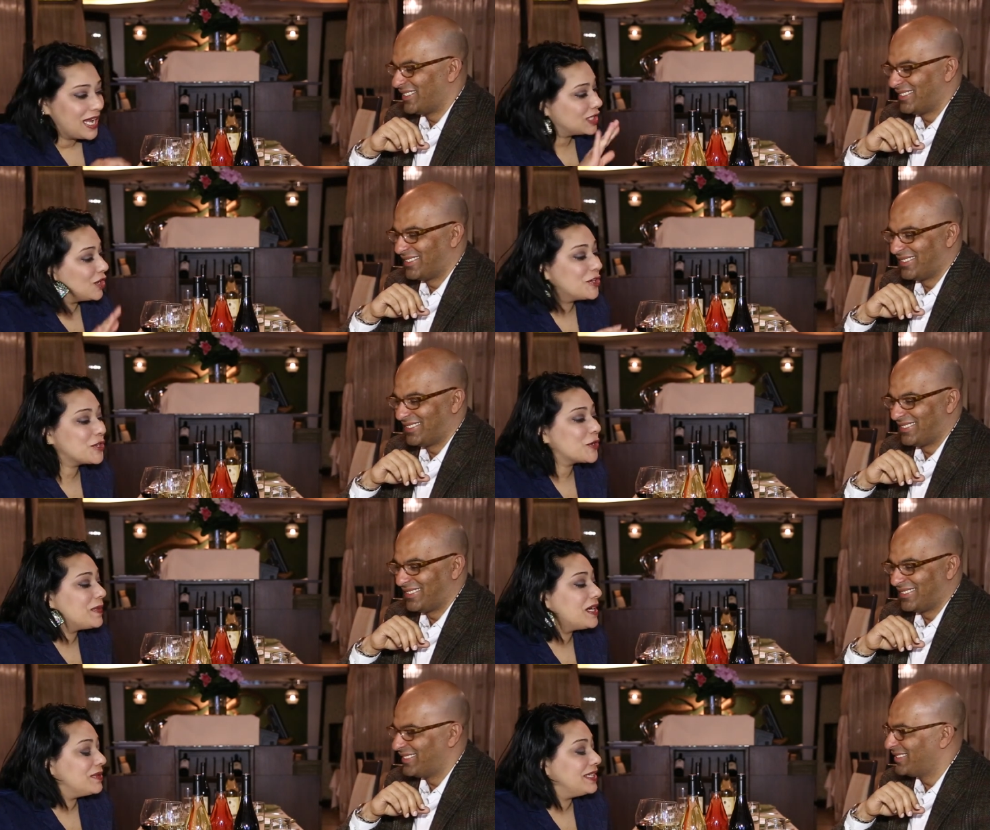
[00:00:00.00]
Speaker 1: as long as you're a
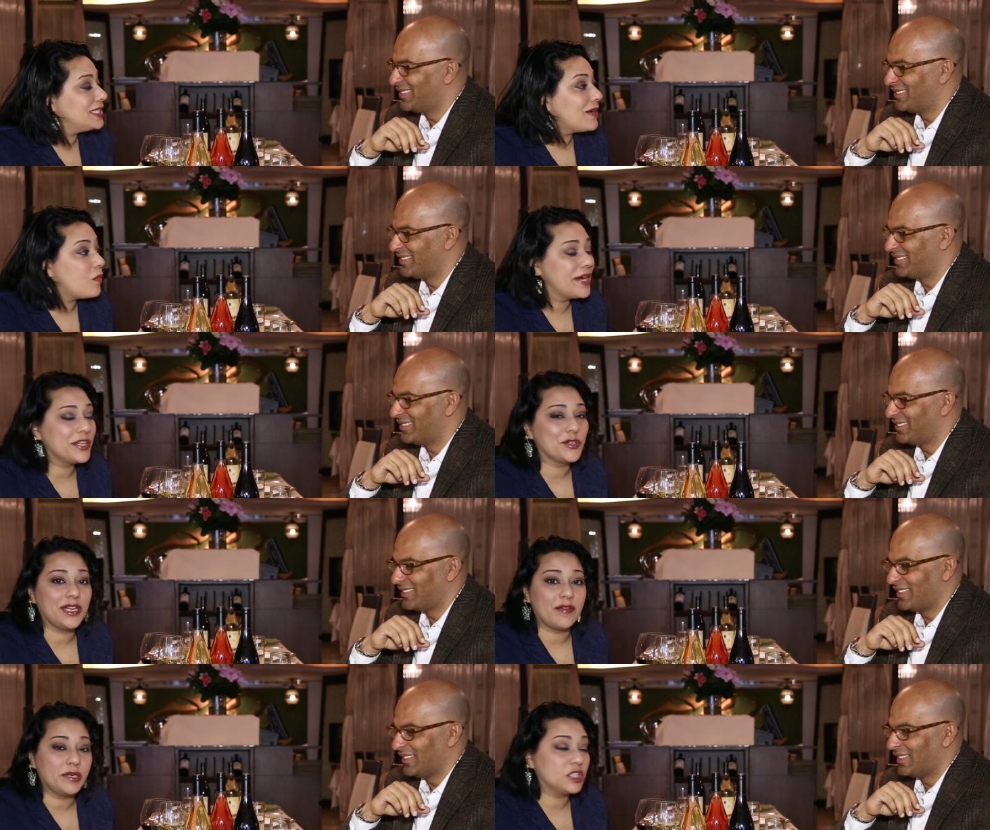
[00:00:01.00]
mom, you need to have wine in your
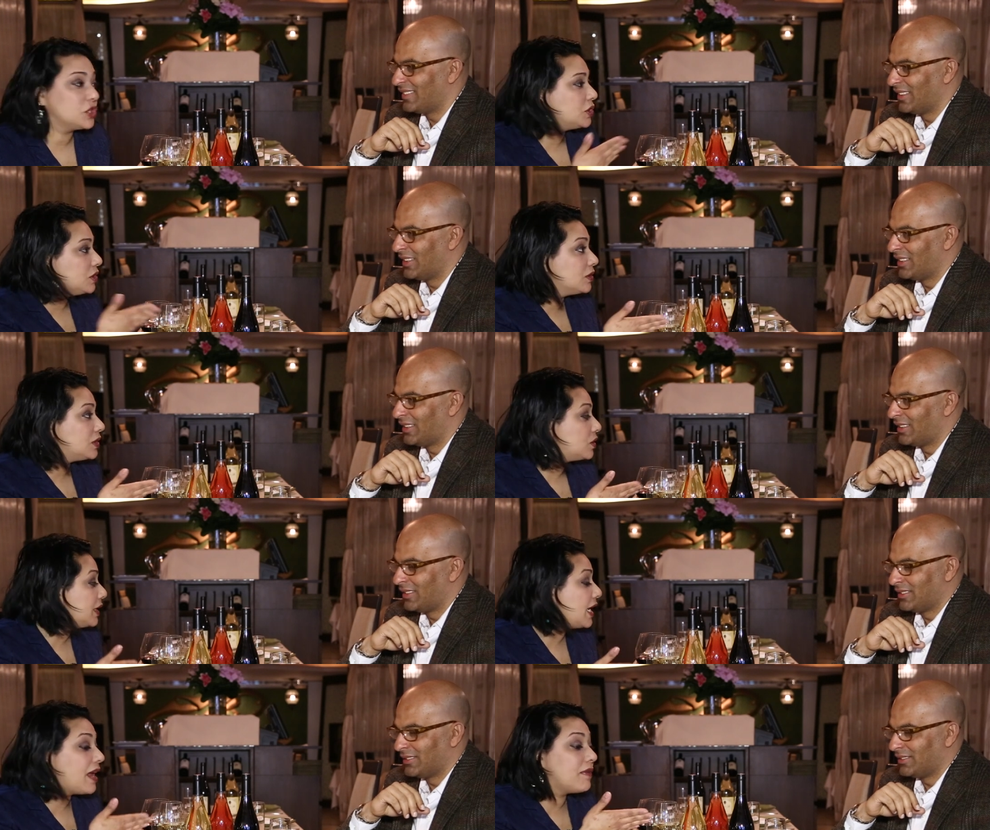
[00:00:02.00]
life, but it's good to know that you
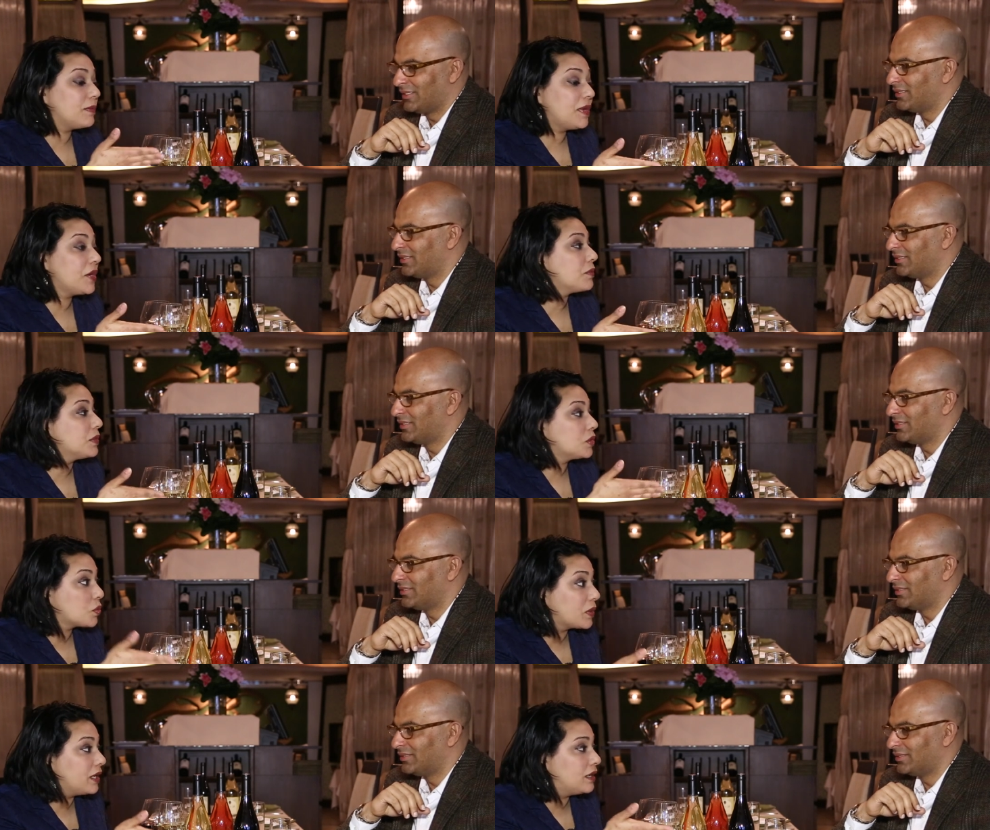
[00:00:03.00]
can have it paired with
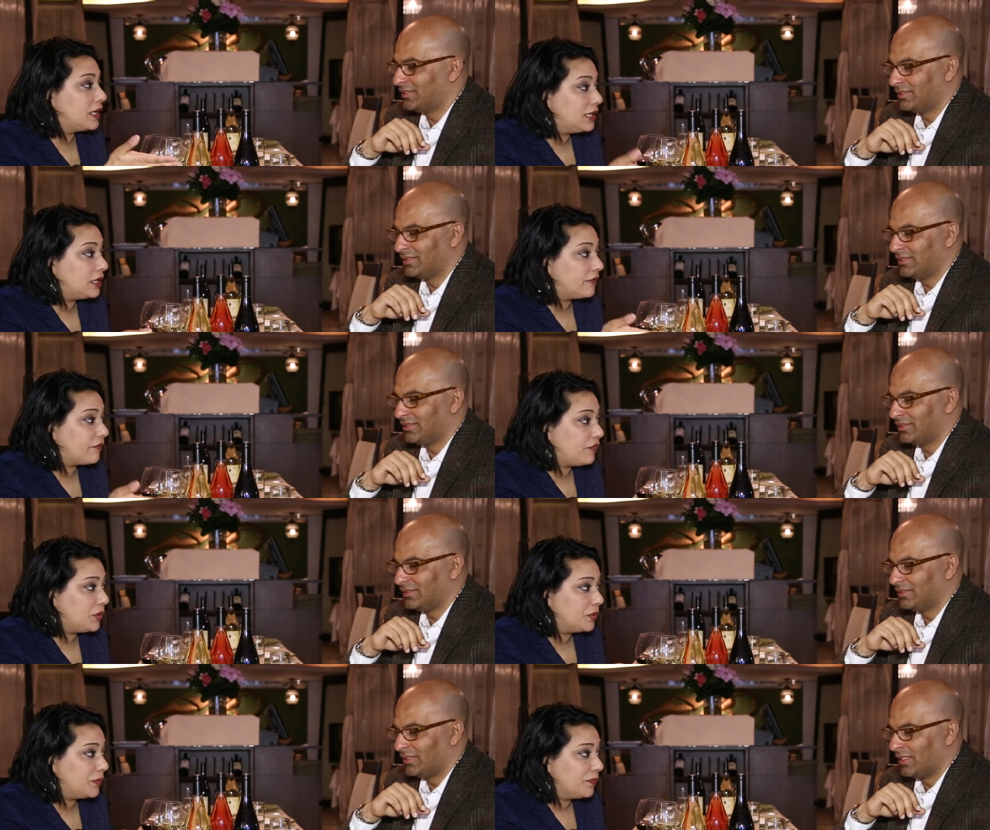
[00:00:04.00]
great Indian
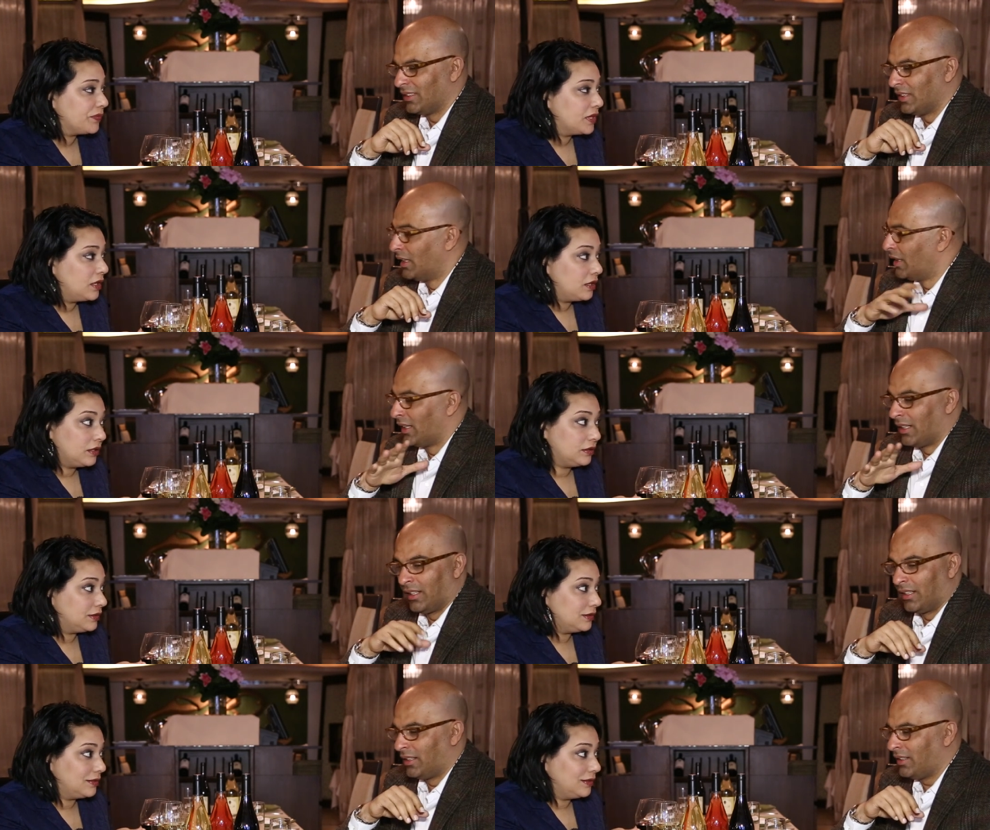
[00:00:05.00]
food.
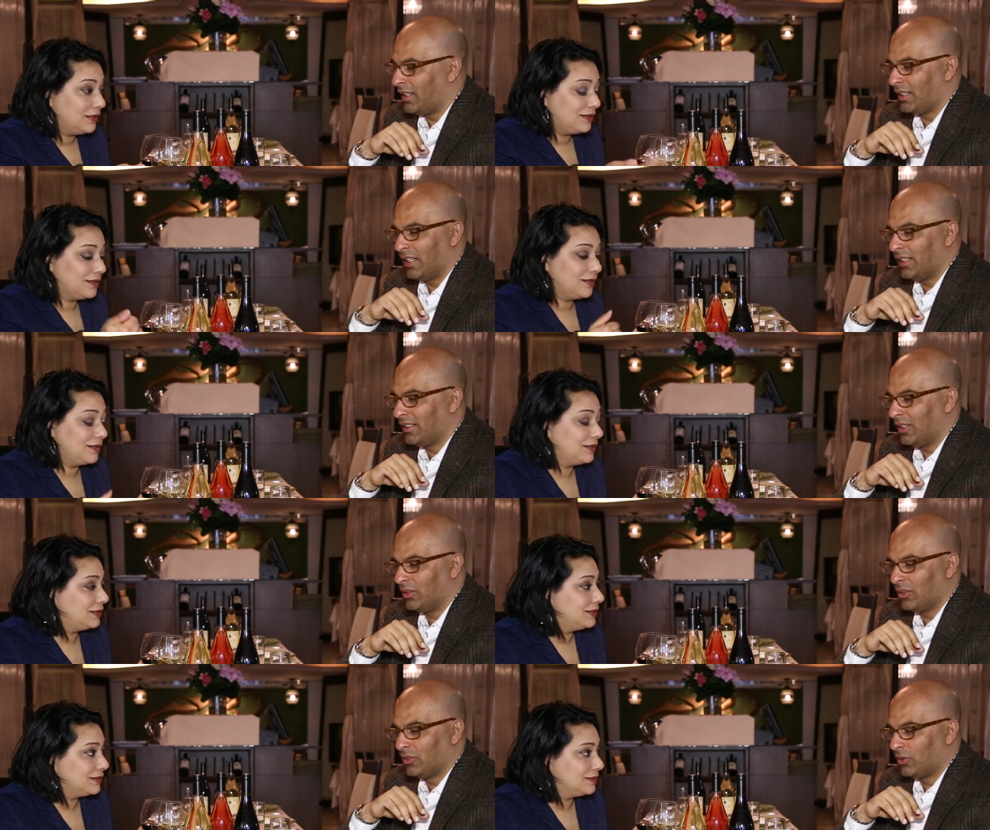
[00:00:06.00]
Speaker 2: Yeah, and you
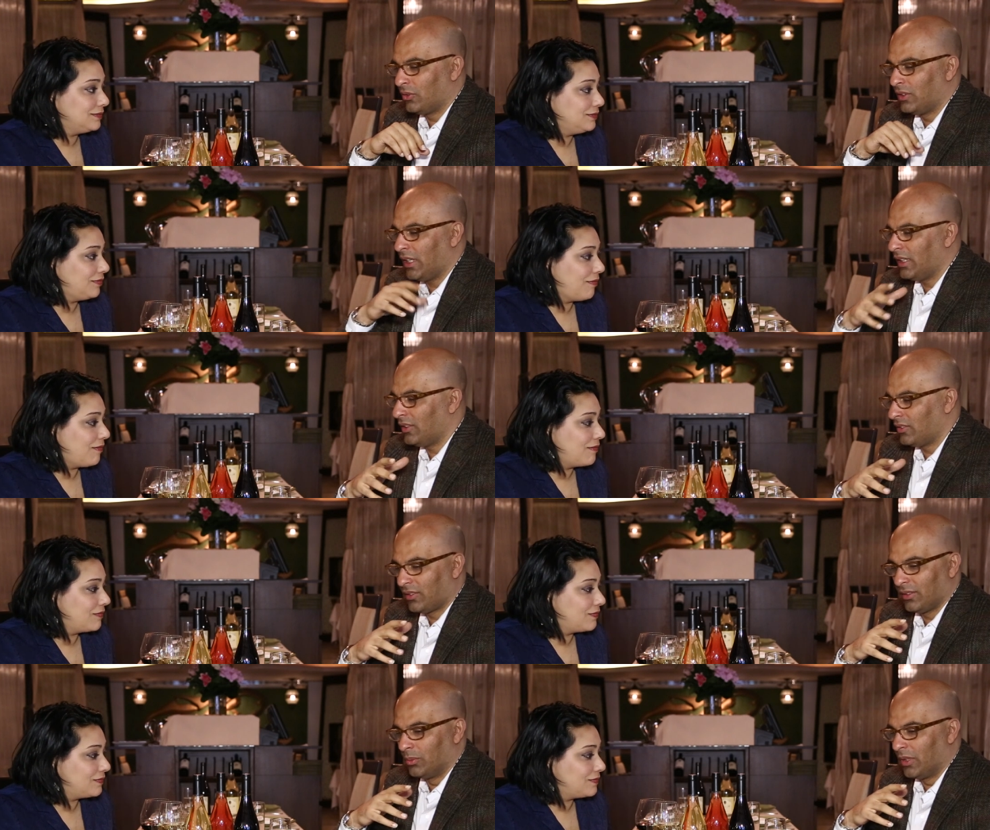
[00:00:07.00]
know, there's those
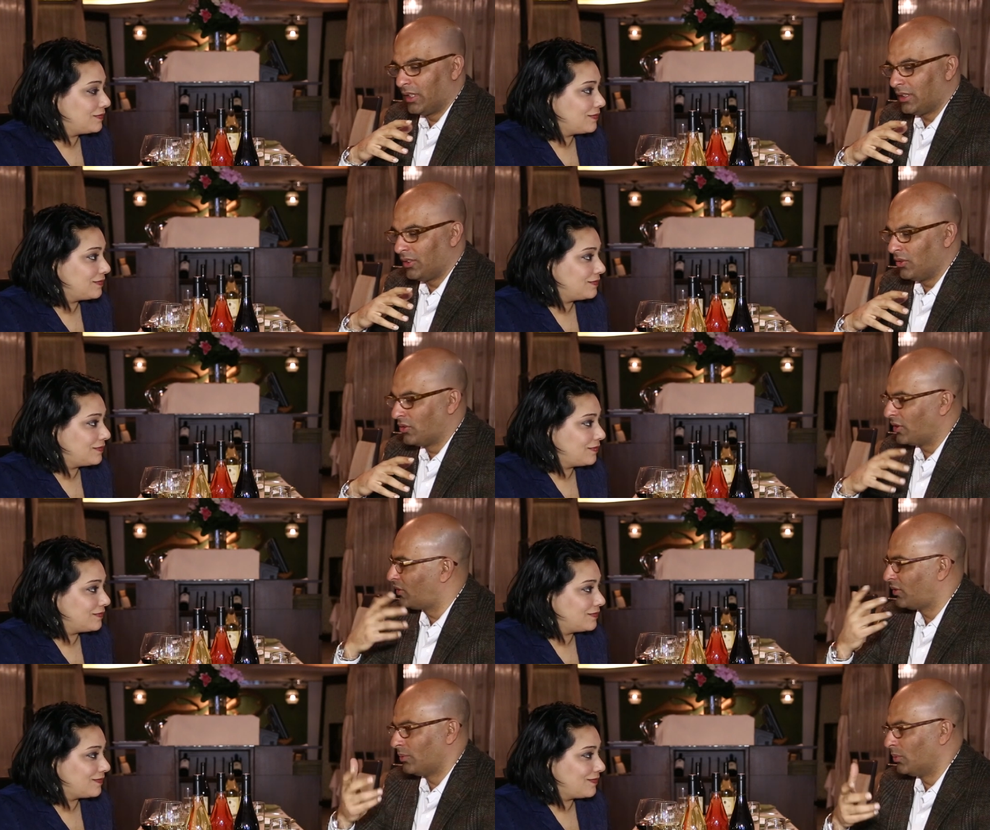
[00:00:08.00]
days where you
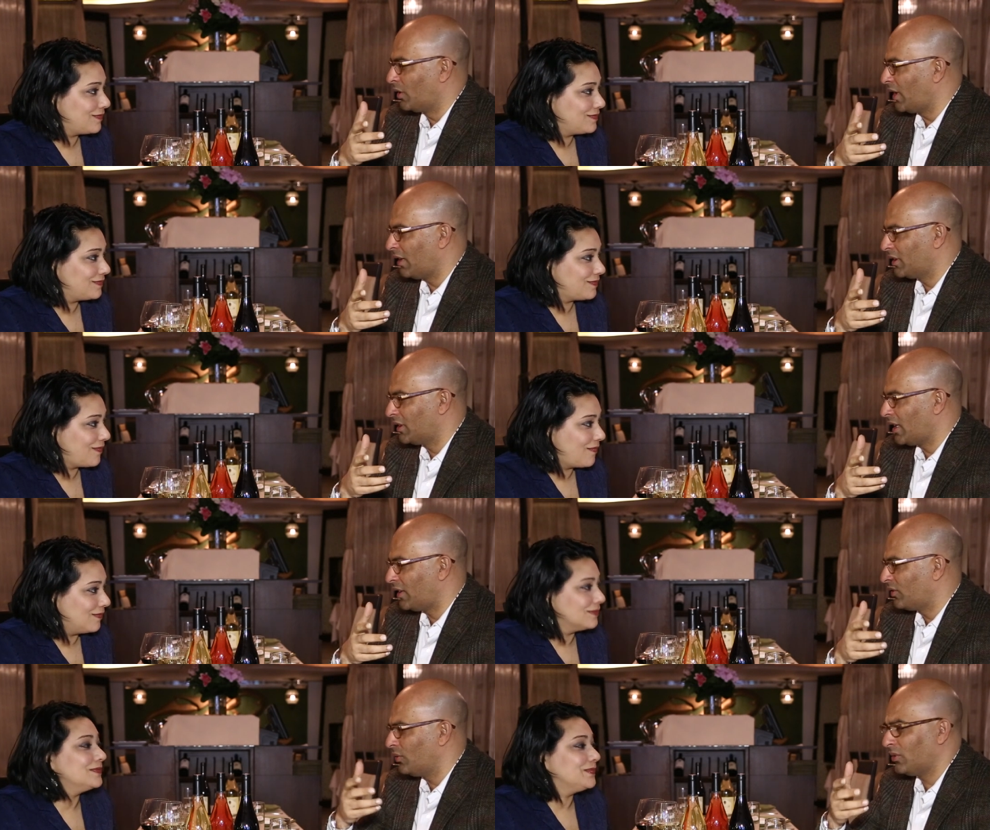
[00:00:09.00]
just want to have a
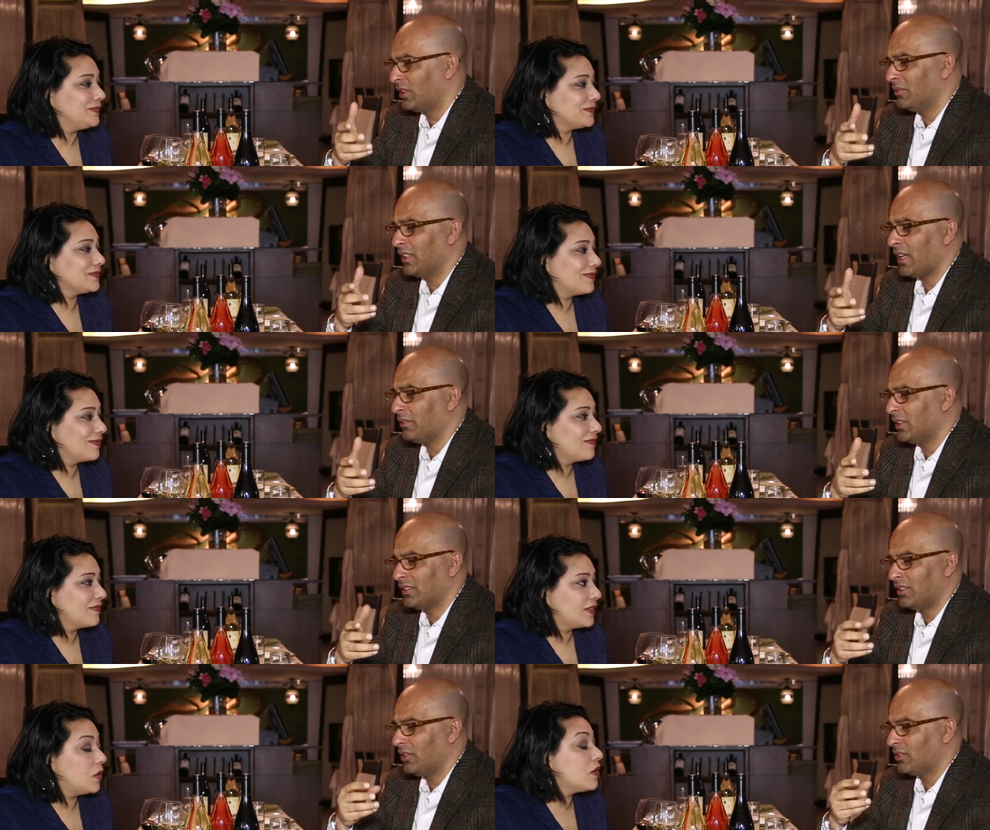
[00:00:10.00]
glass. You could even have it,
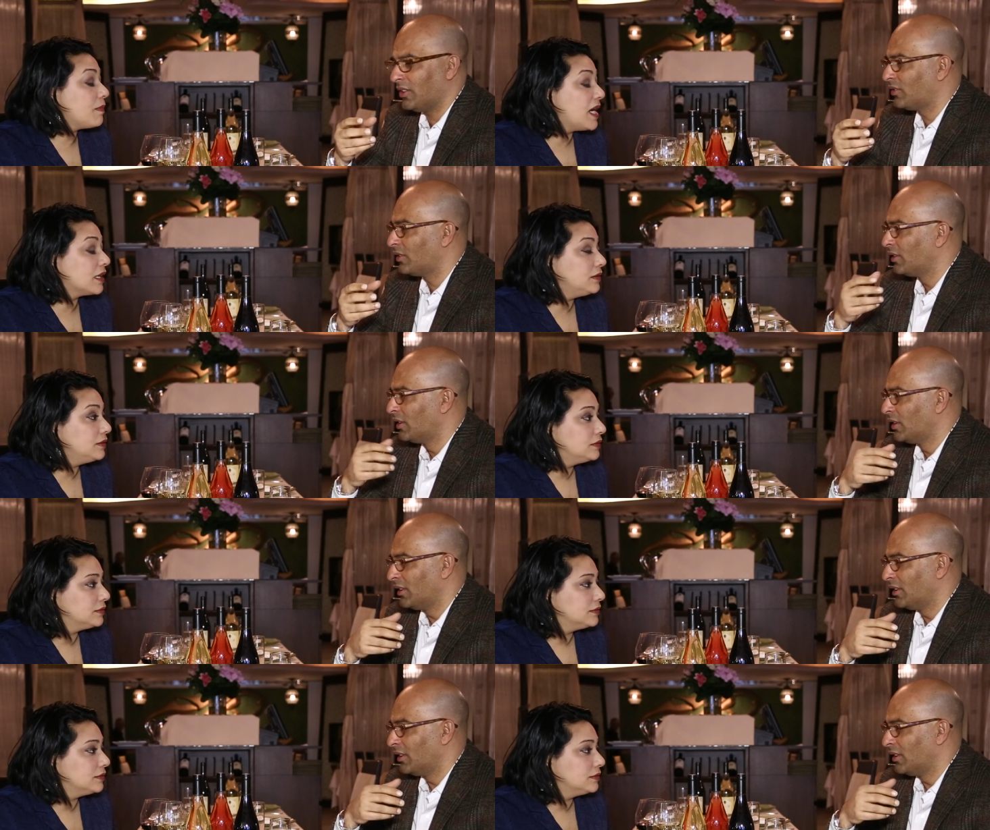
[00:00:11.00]
Speaker 1: you know, or a bottle.